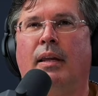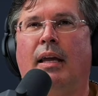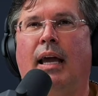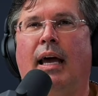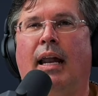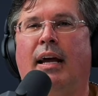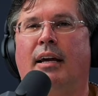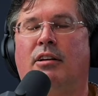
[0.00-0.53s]

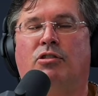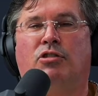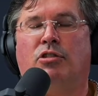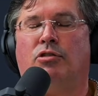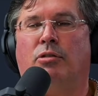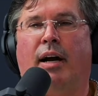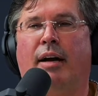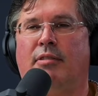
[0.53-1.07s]
And I
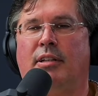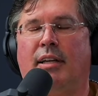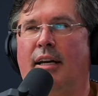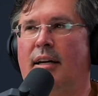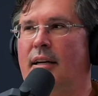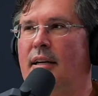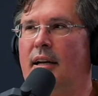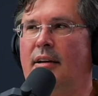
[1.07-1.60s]
just
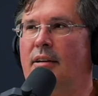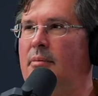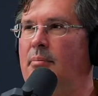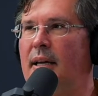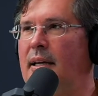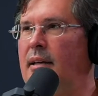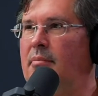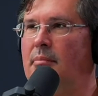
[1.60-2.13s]
gravitated, and I could
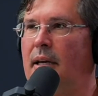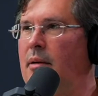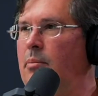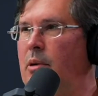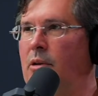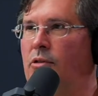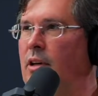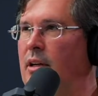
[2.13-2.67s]
make
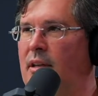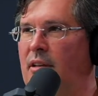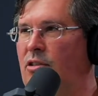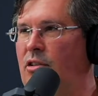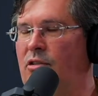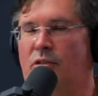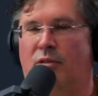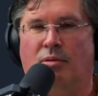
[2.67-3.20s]
music. It
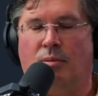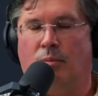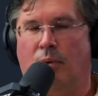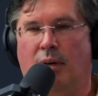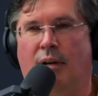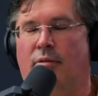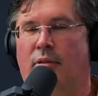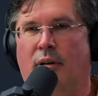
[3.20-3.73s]
just,
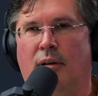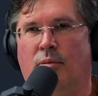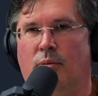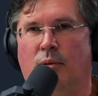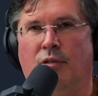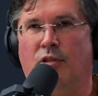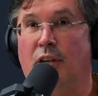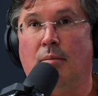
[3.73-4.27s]
whatever it
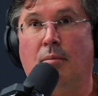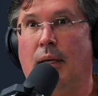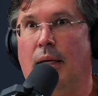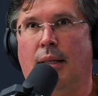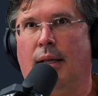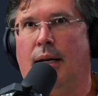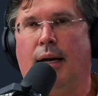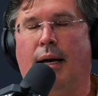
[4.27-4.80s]
was in me
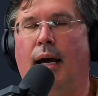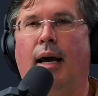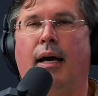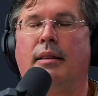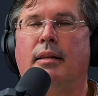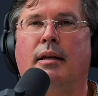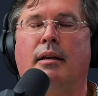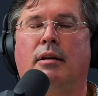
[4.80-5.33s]
that I
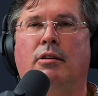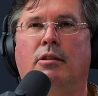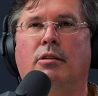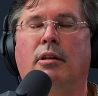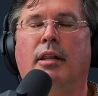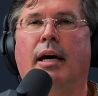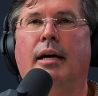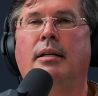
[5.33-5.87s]
had, that I could
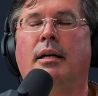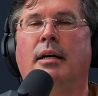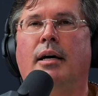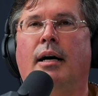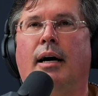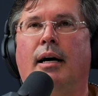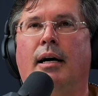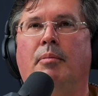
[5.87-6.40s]
do that.
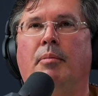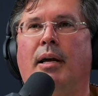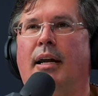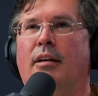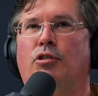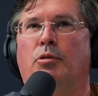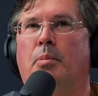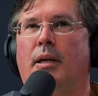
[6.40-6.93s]
And
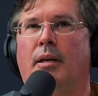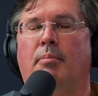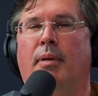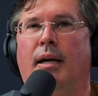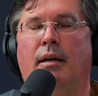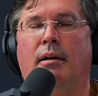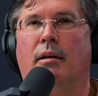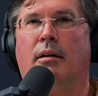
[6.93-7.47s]
I just played
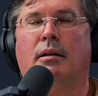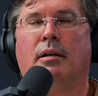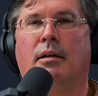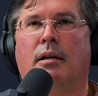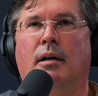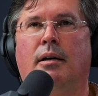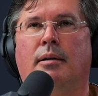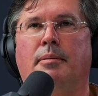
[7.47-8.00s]
by ear.
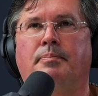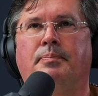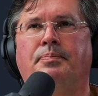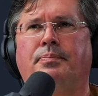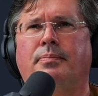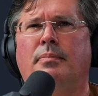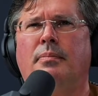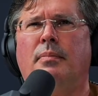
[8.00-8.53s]

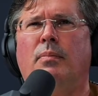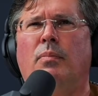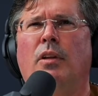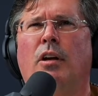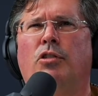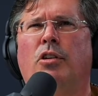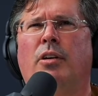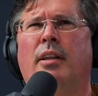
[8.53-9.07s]

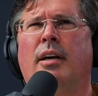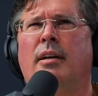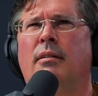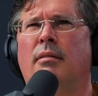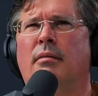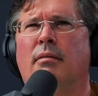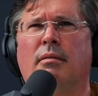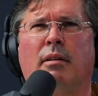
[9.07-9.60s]
So
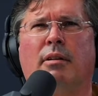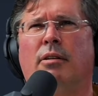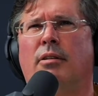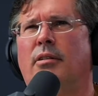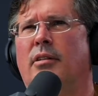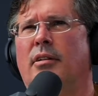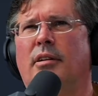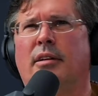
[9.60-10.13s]
then
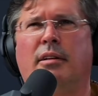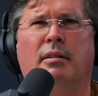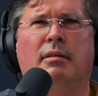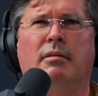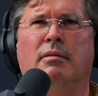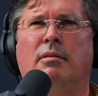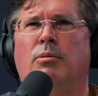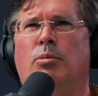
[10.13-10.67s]
learned,
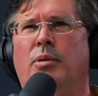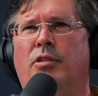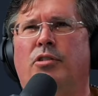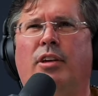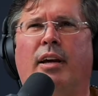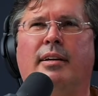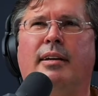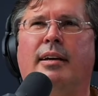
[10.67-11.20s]
and we
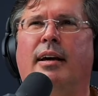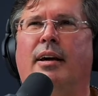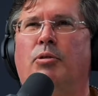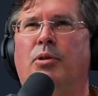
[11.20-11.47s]
sang together.